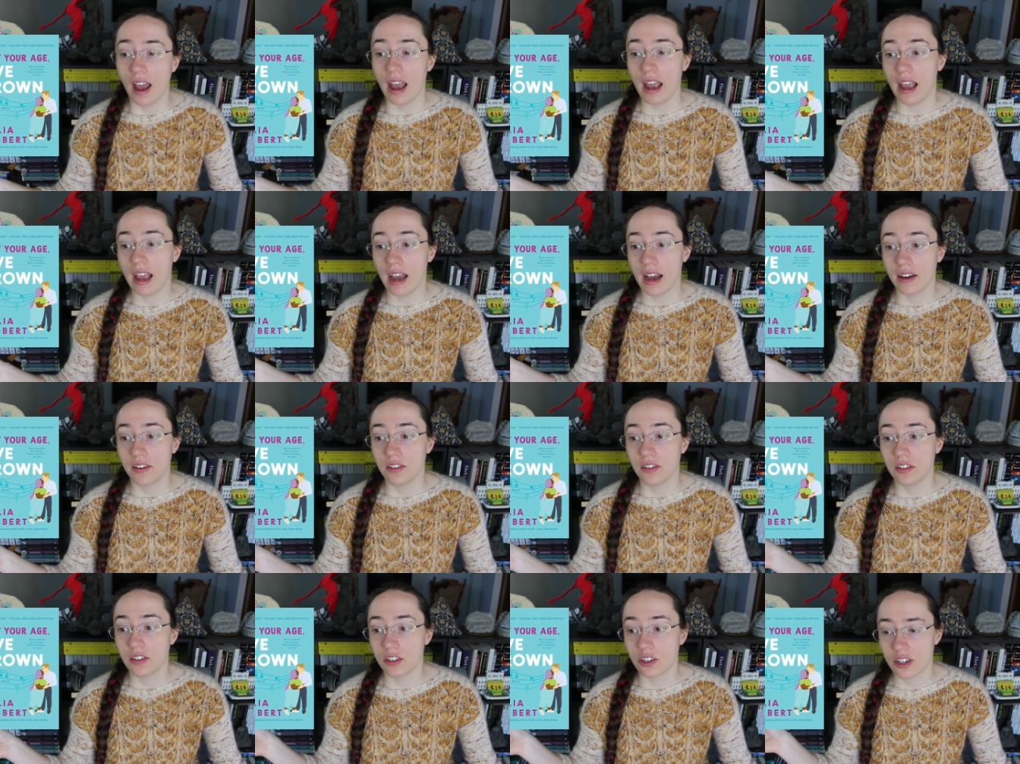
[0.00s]

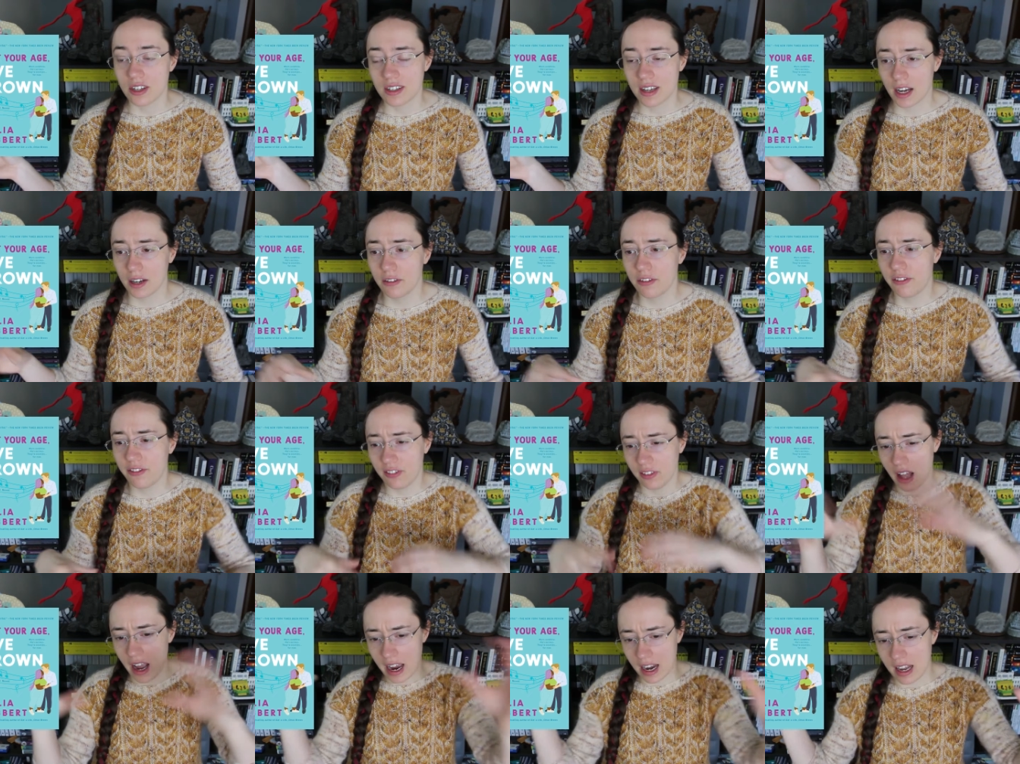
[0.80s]
and she's kind of
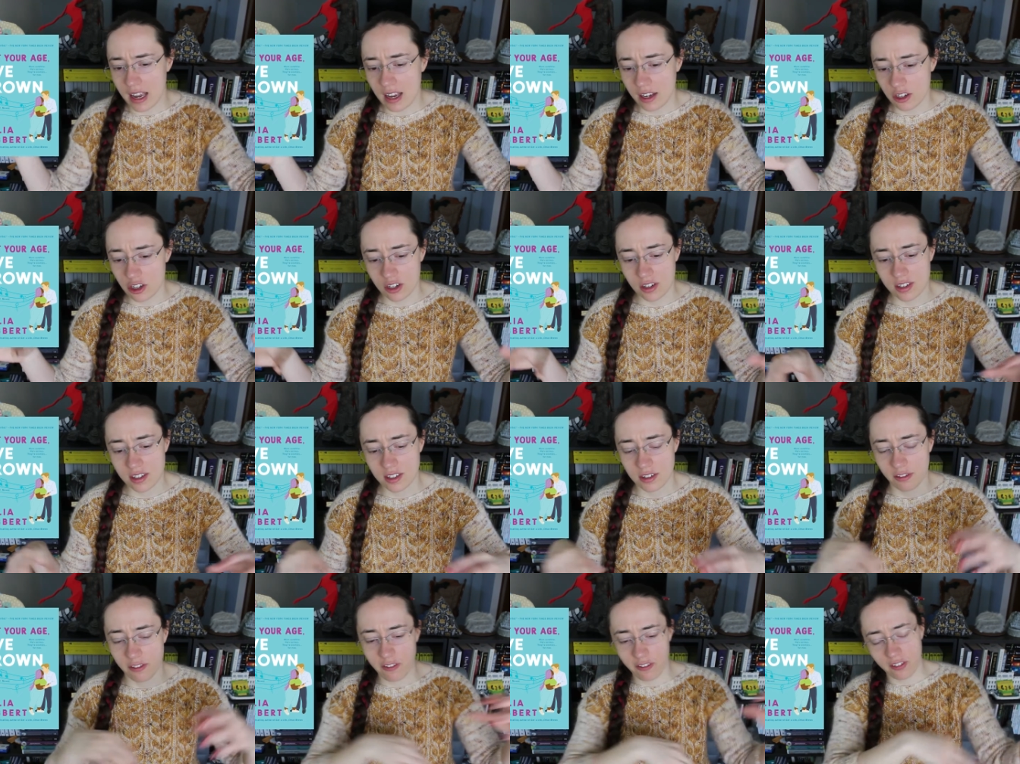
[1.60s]
flighty. She
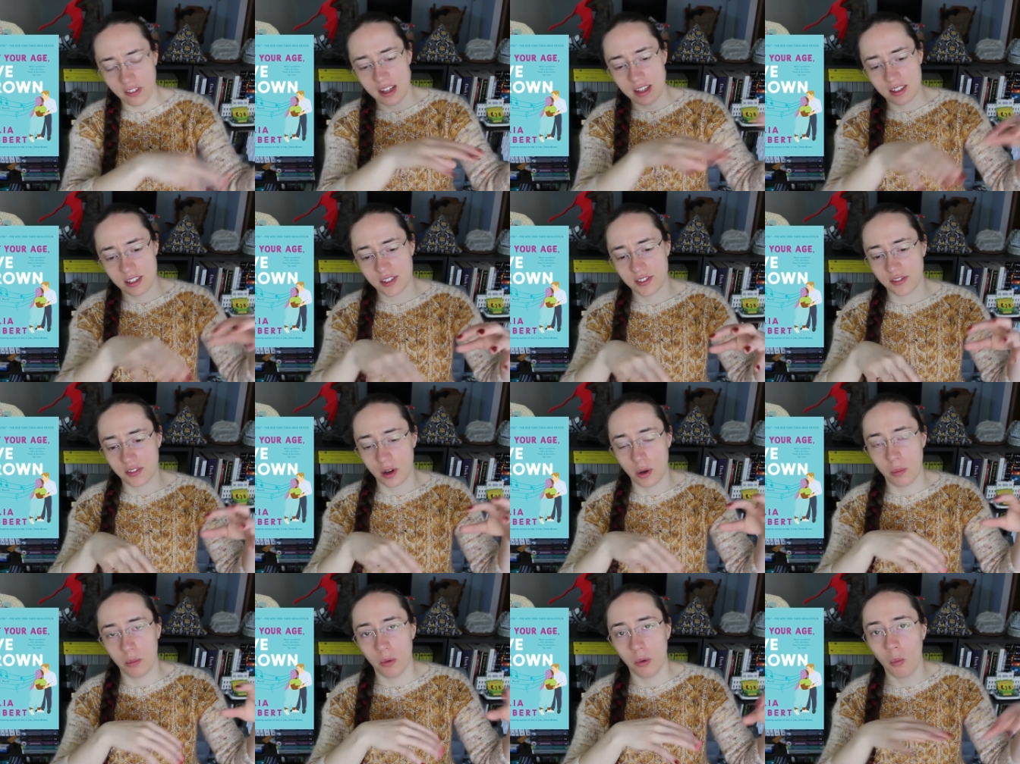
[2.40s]
just flits
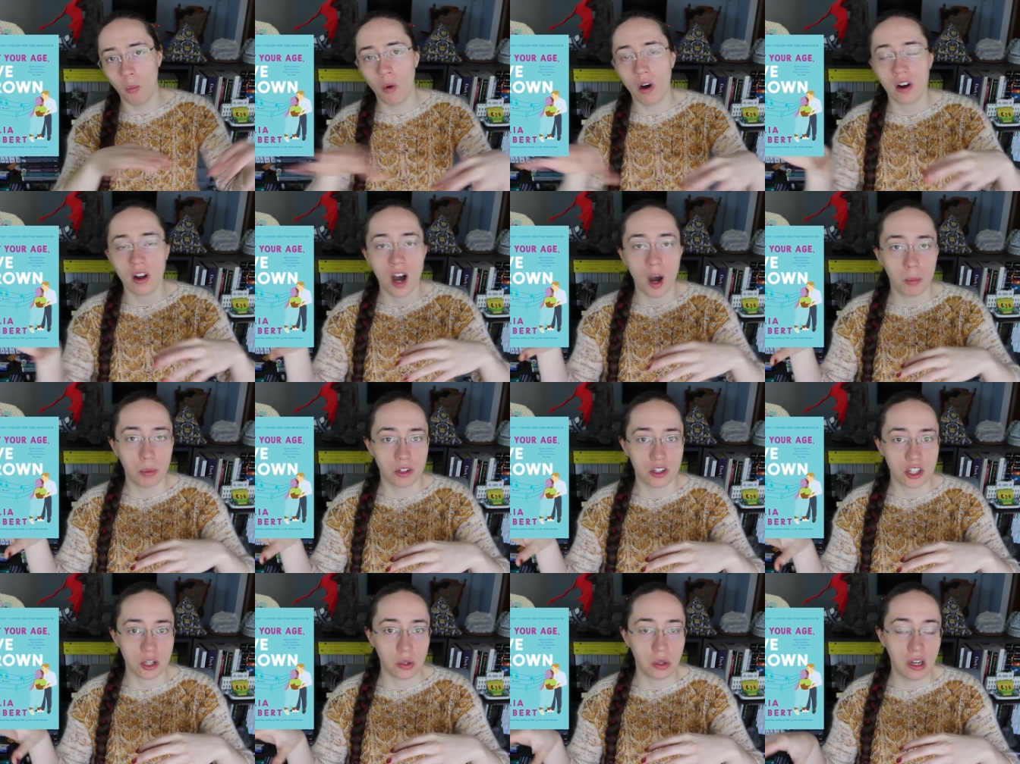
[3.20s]
from one
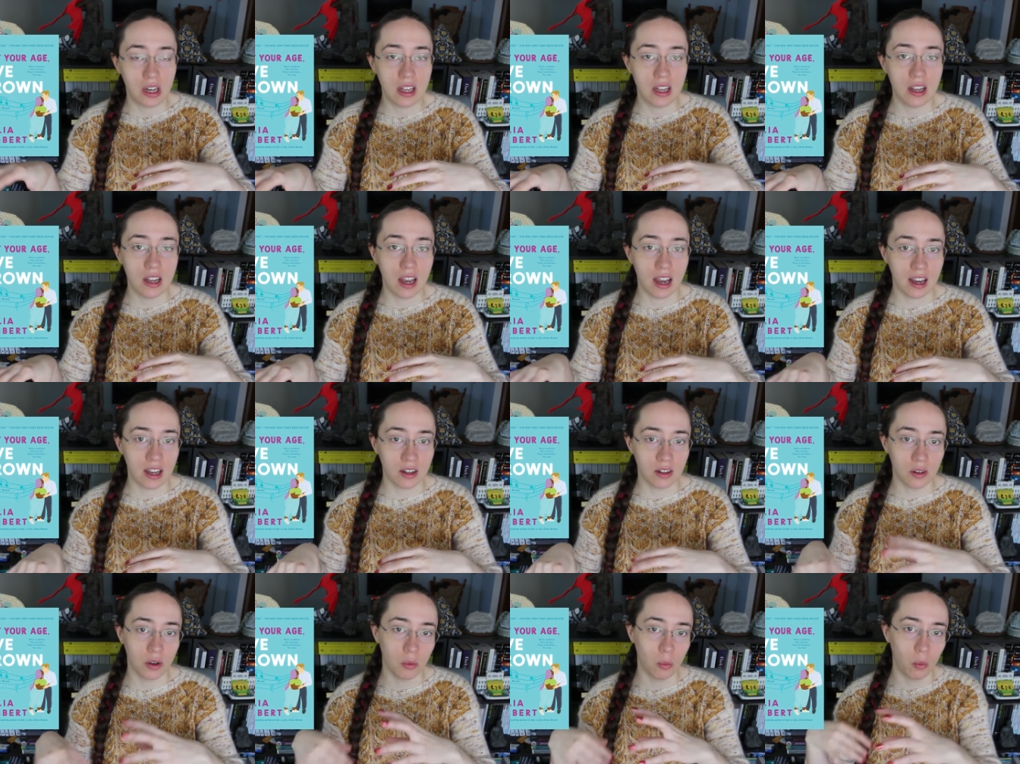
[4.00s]
opportunity
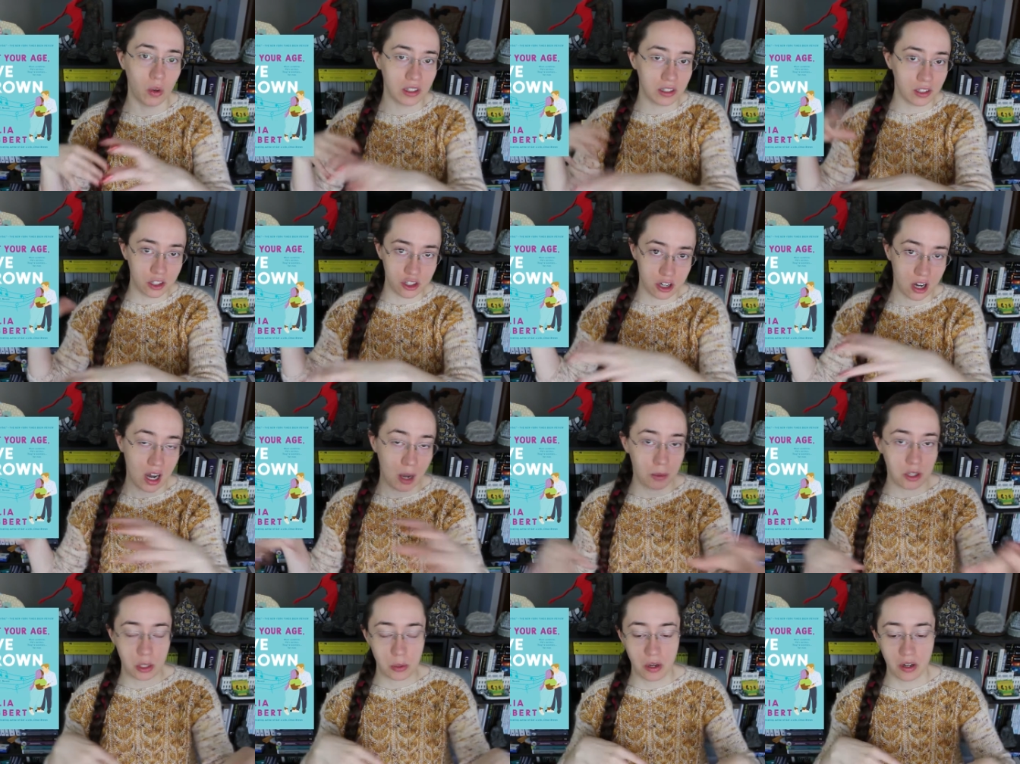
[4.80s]
and one
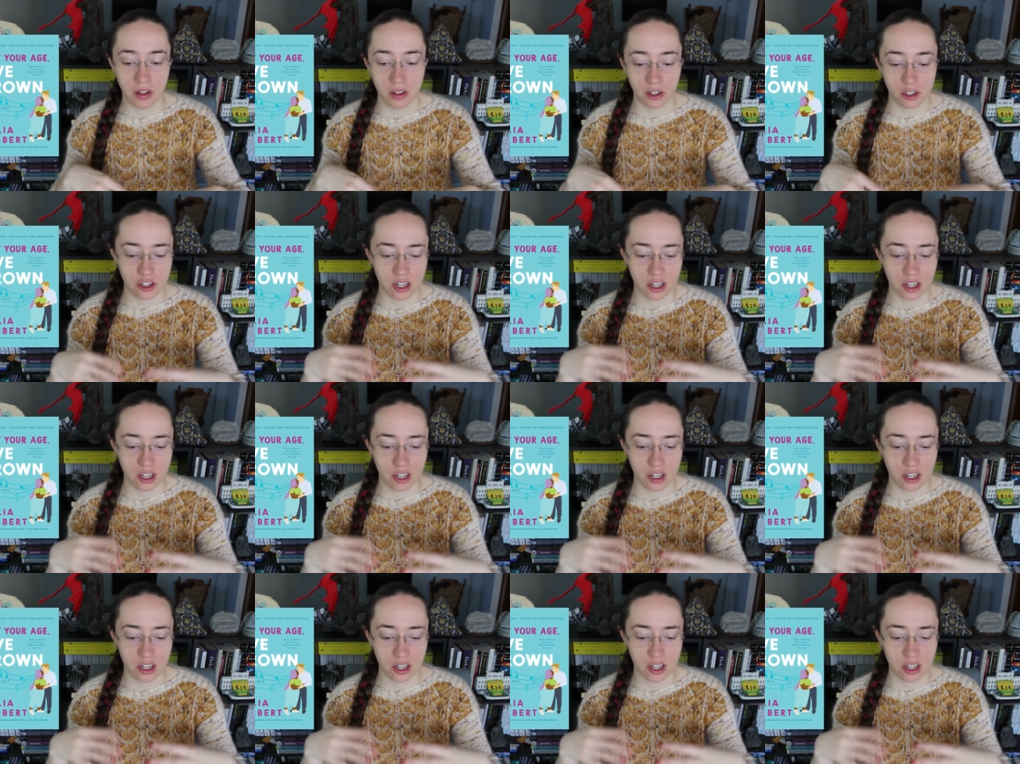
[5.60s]
job to another.